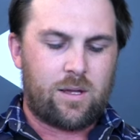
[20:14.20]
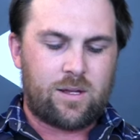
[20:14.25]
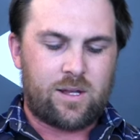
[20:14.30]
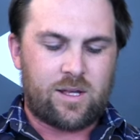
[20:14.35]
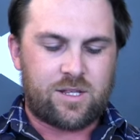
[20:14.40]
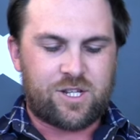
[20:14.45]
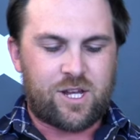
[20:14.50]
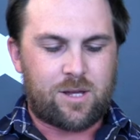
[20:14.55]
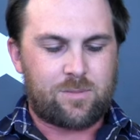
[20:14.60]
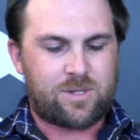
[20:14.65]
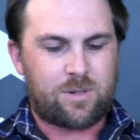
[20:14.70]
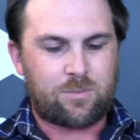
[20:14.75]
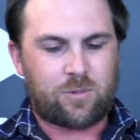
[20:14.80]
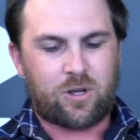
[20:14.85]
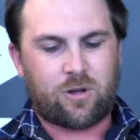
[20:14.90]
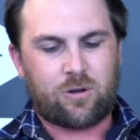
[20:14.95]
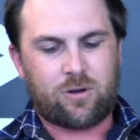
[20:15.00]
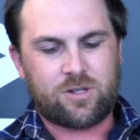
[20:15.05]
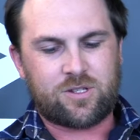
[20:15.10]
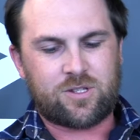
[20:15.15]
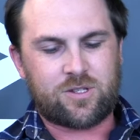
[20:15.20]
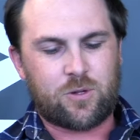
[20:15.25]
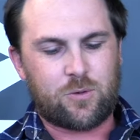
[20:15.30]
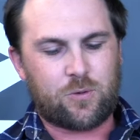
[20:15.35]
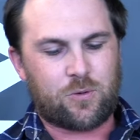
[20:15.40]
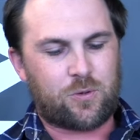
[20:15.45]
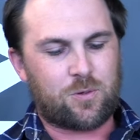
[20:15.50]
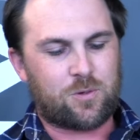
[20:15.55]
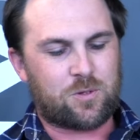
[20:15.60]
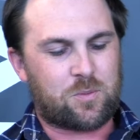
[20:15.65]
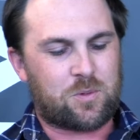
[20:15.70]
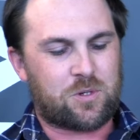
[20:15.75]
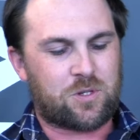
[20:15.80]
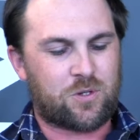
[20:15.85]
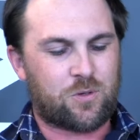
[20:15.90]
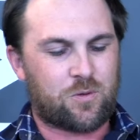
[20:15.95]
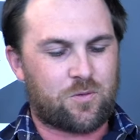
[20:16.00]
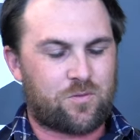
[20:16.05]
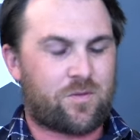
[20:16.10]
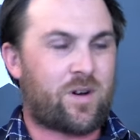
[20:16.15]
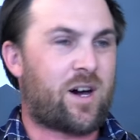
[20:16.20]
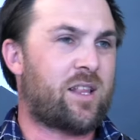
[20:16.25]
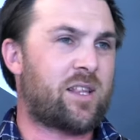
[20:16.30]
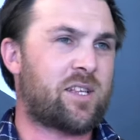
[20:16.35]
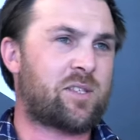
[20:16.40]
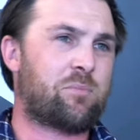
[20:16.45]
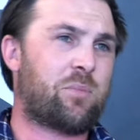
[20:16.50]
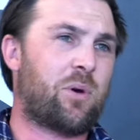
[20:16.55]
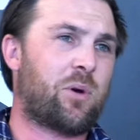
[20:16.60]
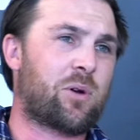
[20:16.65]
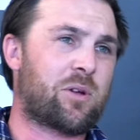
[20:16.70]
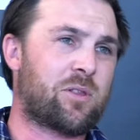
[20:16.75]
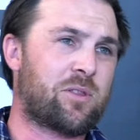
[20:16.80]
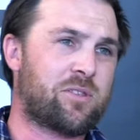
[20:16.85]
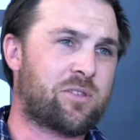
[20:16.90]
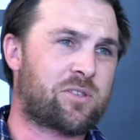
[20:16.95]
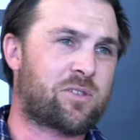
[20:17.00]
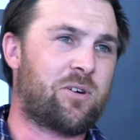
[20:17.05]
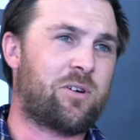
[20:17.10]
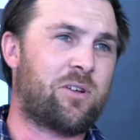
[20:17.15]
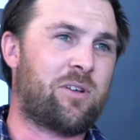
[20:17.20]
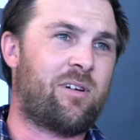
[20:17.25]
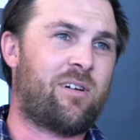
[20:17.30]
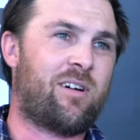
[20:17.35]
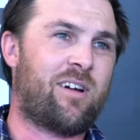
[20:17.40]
Now, James, I'm curious as your thoughts because you're far less bogan than Scott and